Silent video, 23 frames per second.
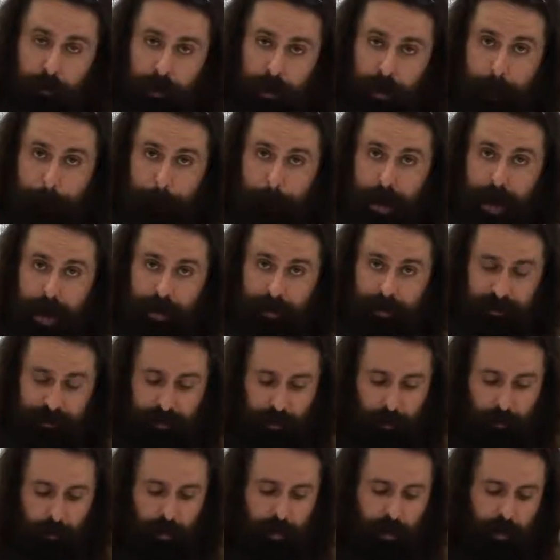impact
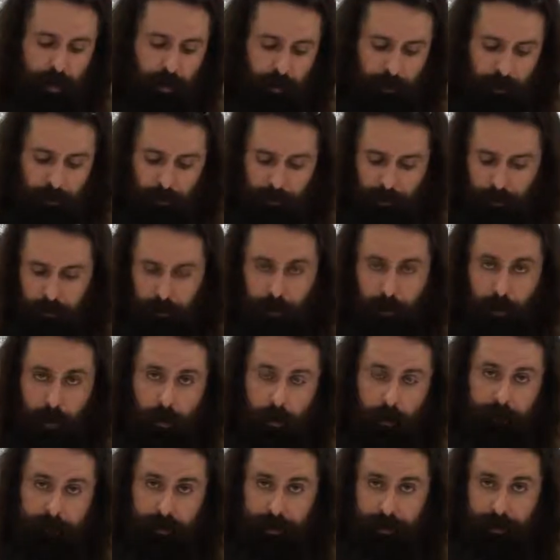somewhere
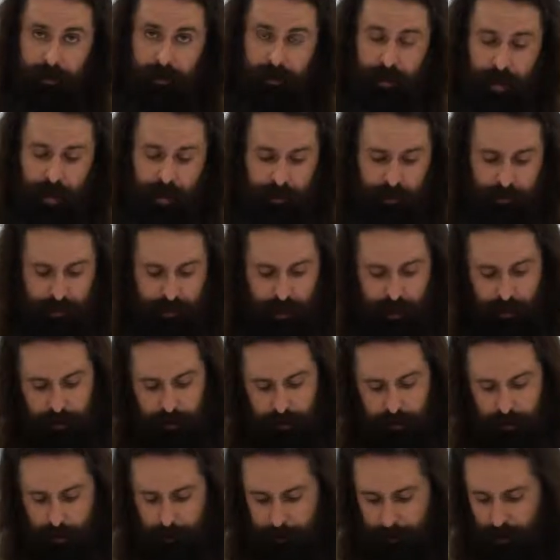on the inside of the
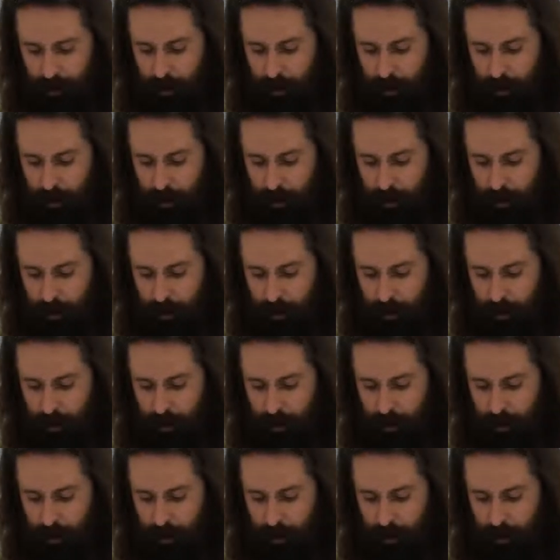silencer.